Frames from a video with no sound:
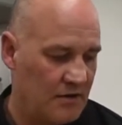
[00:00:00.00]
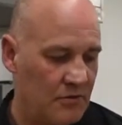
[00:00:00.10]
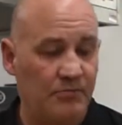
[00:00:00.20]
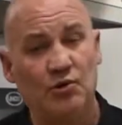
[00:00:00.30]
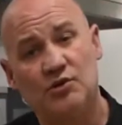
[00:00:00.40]

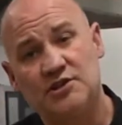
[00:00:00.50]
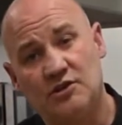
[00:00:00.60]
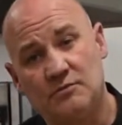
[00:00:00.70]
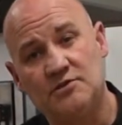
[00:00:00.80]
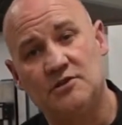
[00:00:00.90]
We've brought it
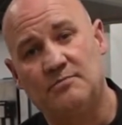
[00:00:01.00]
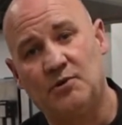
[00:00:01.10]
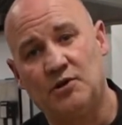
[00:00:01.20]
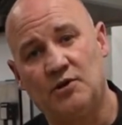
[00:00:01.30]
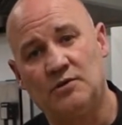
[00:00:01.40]
up to the
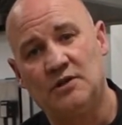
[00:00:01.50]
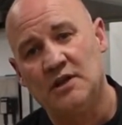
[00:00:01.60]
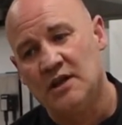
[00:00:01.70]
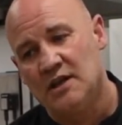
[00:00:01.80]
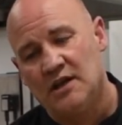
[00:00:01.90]
boil,
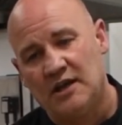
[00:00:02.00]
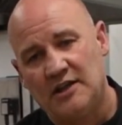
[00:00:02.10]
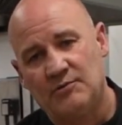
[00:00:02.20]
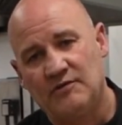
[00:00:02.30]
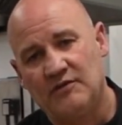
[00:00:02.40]
and
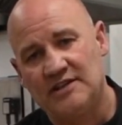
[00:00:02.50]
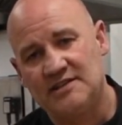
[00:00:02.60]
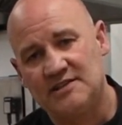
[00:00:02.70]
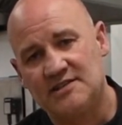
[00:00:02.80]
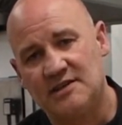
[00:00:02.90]
then we've let
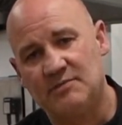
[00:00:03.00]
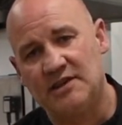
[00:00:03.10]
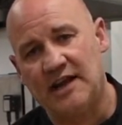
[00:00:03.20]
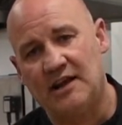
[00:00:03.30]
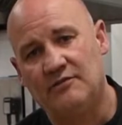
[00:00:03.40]
it simmer
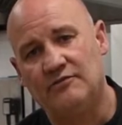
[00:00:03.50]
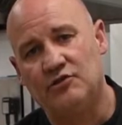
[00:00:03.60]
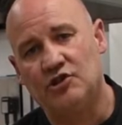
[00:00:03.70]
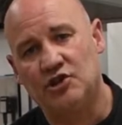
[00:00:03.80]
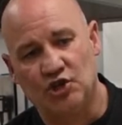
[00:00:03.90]
now
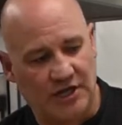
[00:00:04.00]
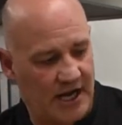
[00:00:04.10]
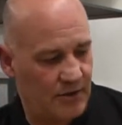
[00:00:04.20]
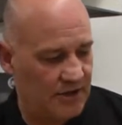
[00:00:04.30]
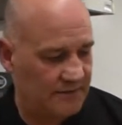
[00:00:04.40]
for a good
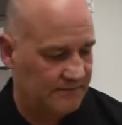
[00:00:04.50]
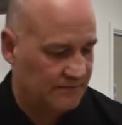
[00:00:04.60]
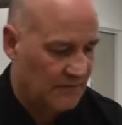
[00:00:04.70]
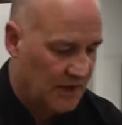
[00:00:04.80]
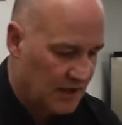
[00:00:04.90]
hour.
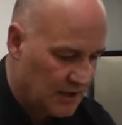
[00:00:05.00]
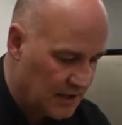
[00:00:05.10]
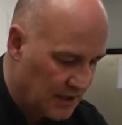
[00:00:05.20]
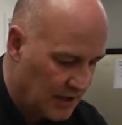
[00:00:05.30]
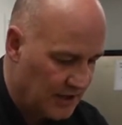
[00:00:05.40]

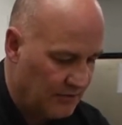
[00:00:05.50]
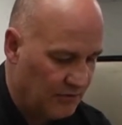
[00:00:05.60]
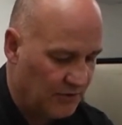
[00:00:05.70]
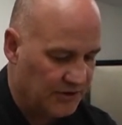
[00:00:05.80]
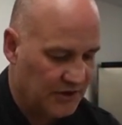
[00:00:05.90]
And then
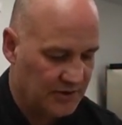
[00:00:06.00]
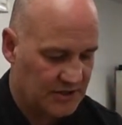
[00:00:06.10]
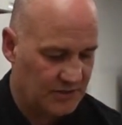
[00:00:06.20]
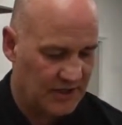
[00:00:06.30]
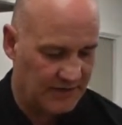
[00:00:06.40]
what we do
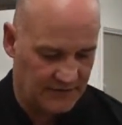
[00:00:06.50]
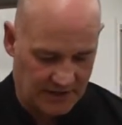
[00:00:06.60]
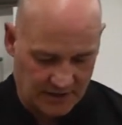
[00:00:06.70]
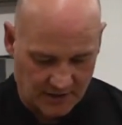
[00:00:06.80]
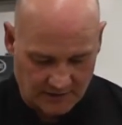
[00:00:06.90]
is we lift
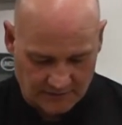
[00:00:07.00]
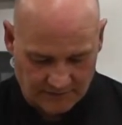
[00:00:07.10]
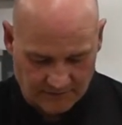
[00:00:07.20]
it off.